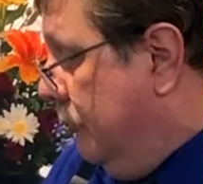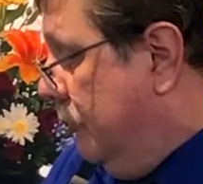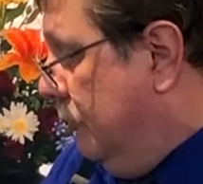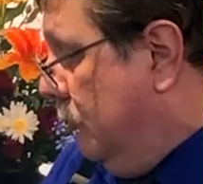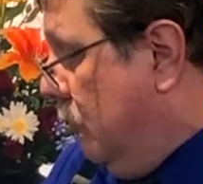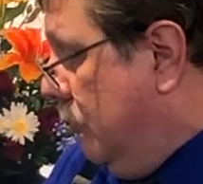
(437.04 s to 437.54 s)

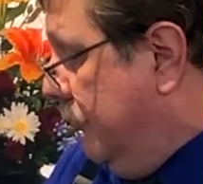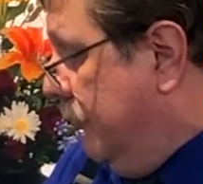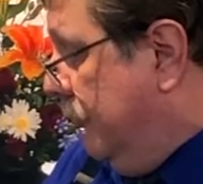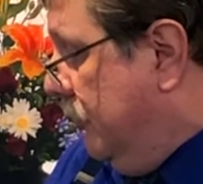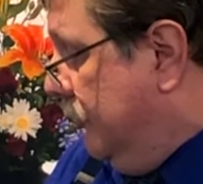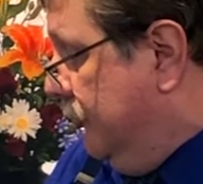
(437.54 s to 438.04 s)
and Morris
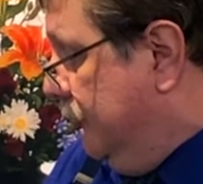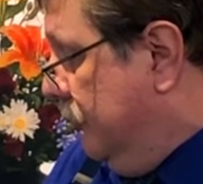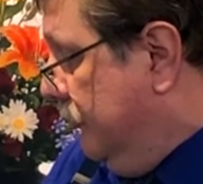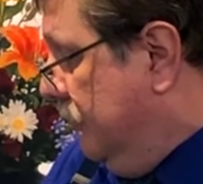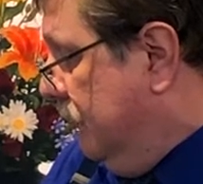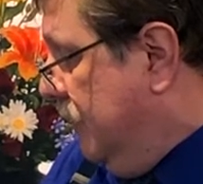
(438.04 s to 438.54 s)
thought
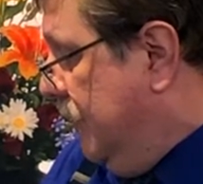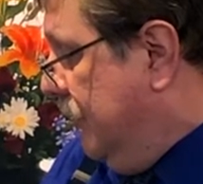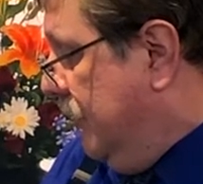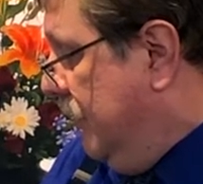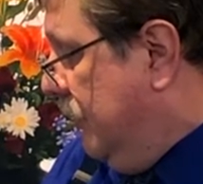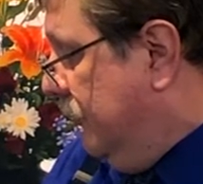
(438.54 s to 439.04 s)
children might
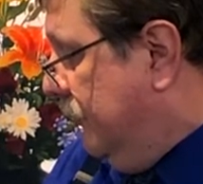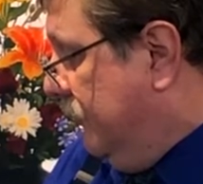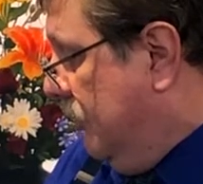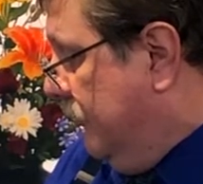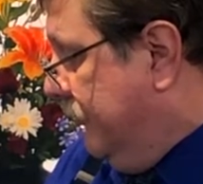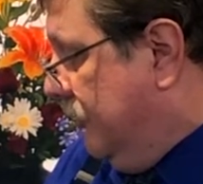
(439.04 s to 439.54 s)
like a
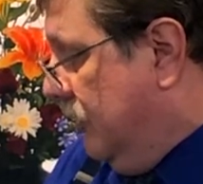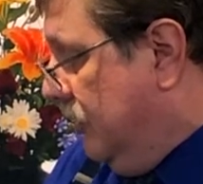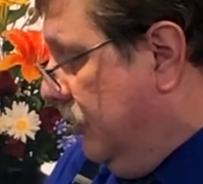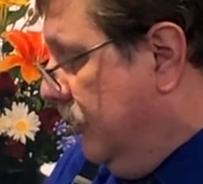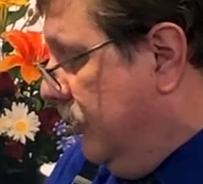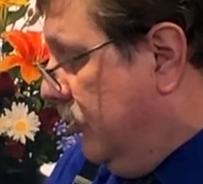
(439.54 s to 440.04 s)
soft,
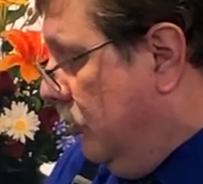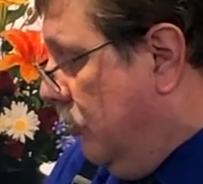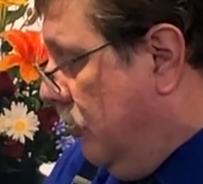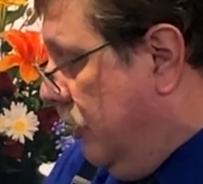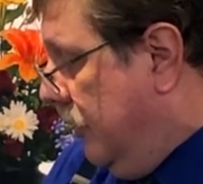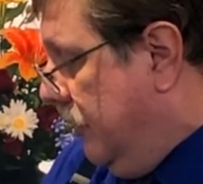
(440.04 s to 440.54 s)
cuddly
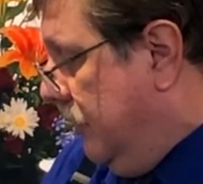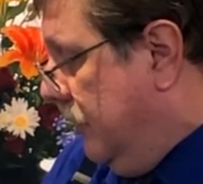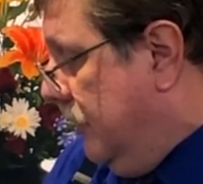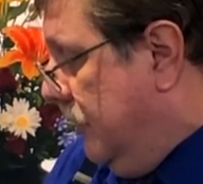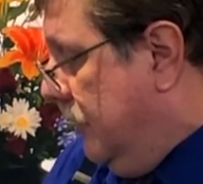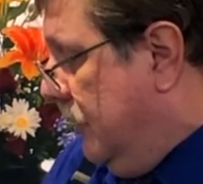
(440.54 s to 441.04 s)
toy,
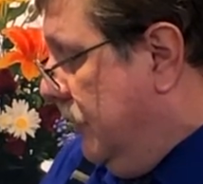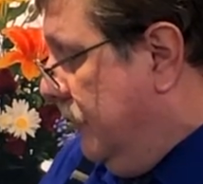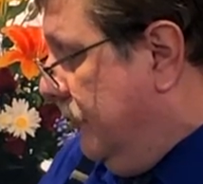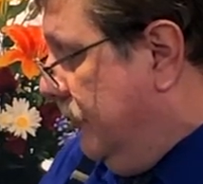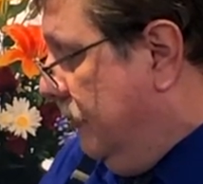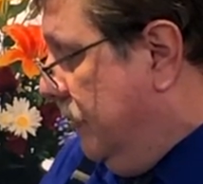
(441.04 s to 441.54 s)

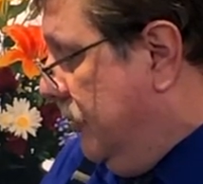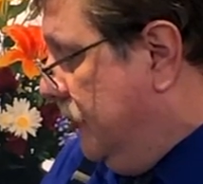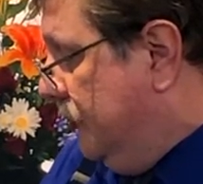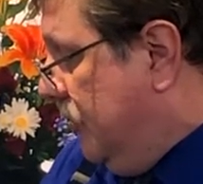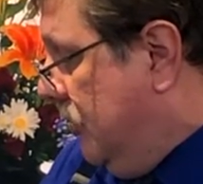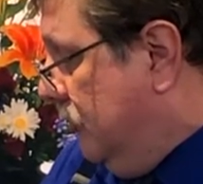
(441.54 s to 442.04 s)
something a
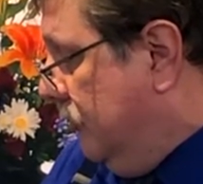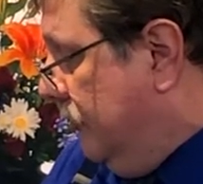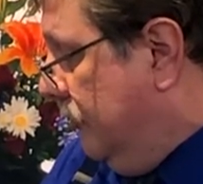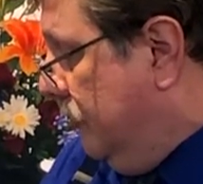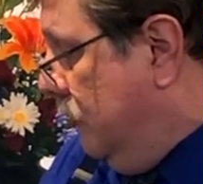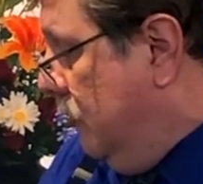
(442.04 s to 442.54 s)
child could
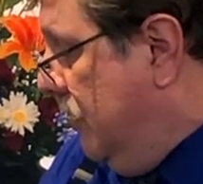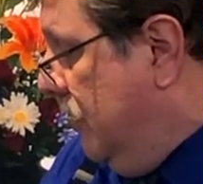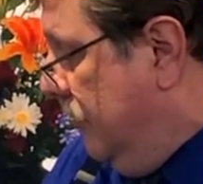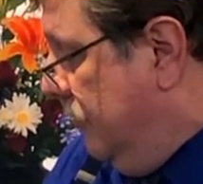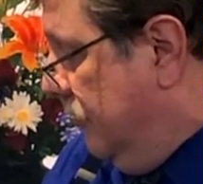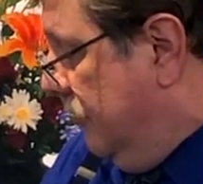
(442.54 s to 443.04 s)

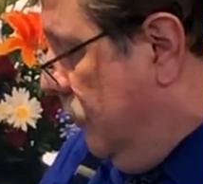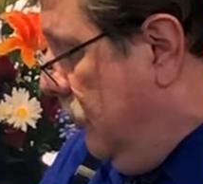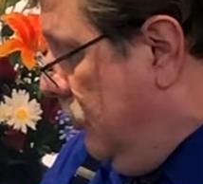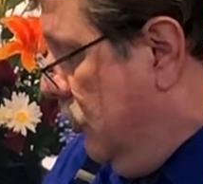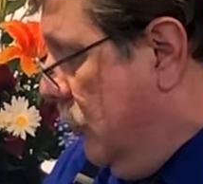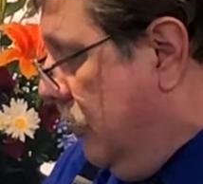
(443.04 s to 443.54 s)
squeeze and
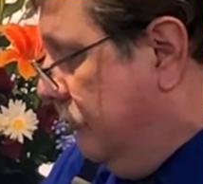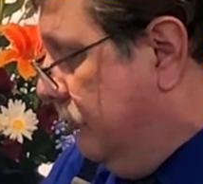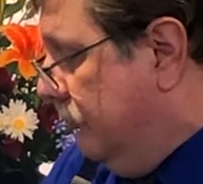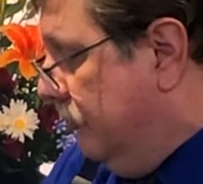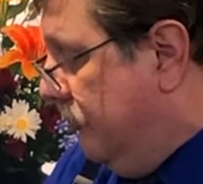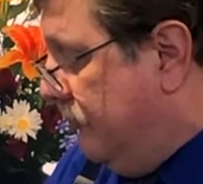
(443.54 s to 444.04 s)
hug
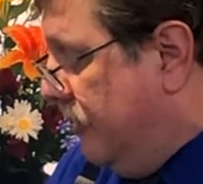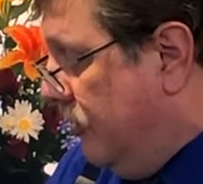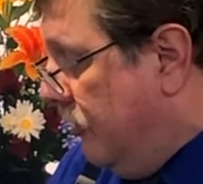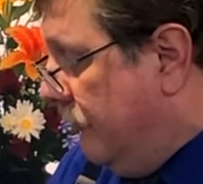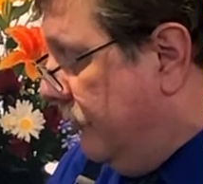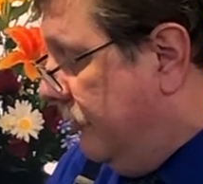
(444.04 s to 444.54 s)
while drifting
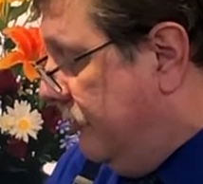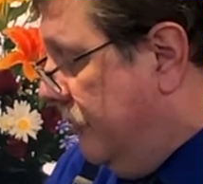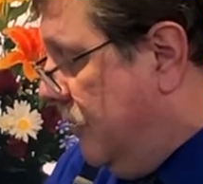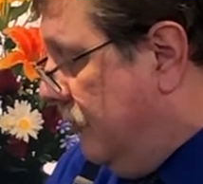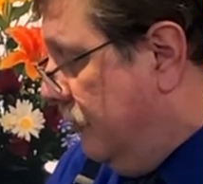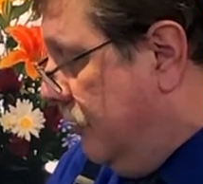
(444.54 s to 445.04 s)
off to
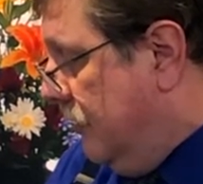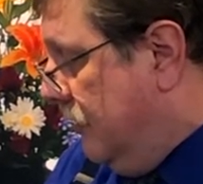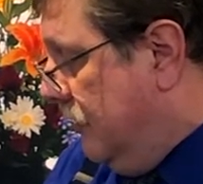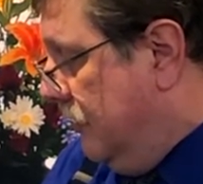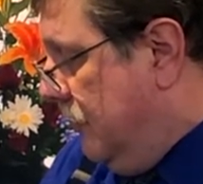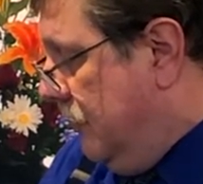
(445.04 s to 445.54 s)
sleep.
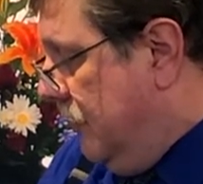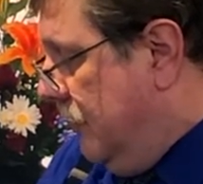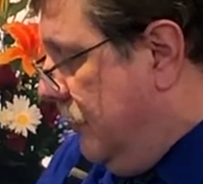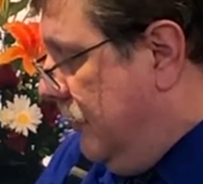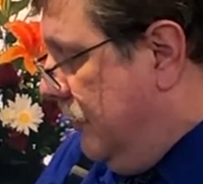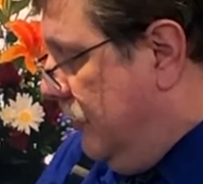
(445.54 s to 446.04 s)

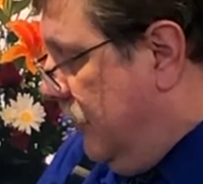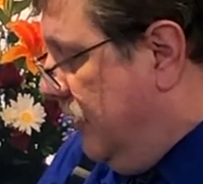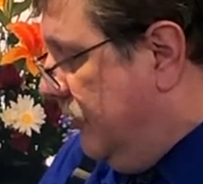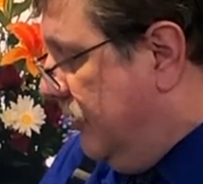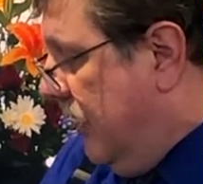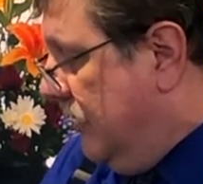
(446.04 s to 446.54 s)
They
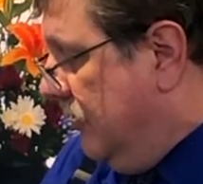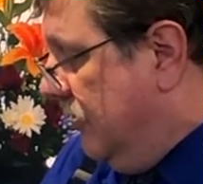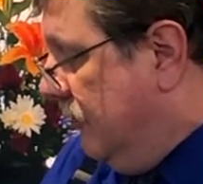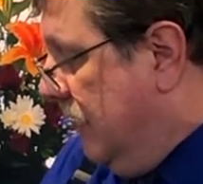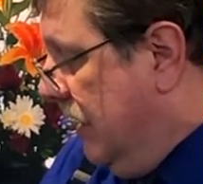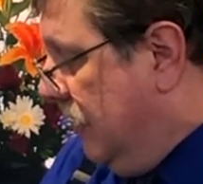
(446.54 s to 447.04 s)
decided
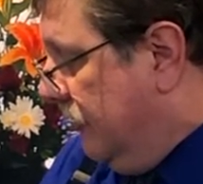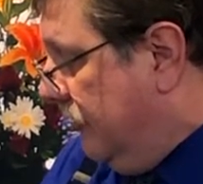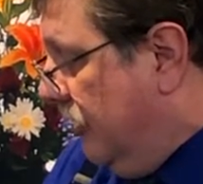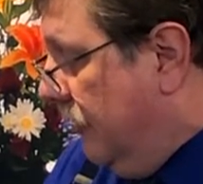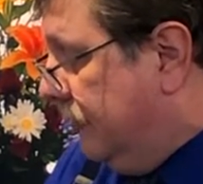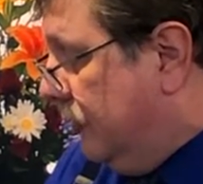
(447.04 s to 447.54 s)
to make a
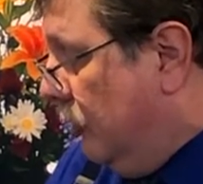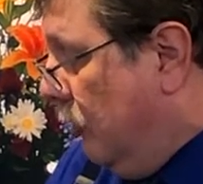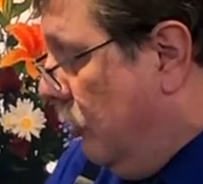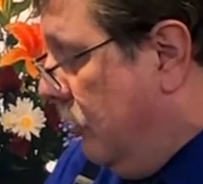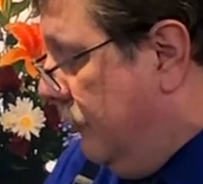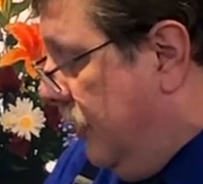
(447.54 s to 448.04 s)
stuffed
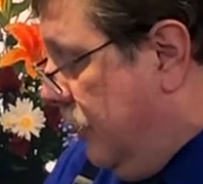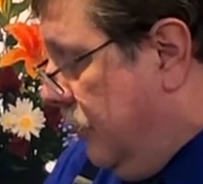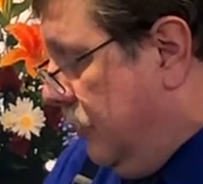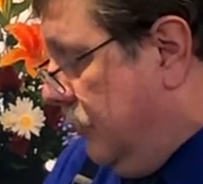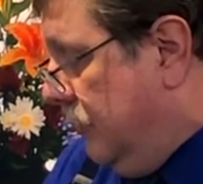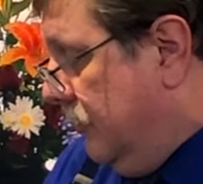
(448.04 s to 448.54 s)
toy
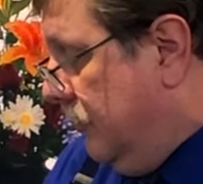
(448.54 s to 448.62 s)
bear.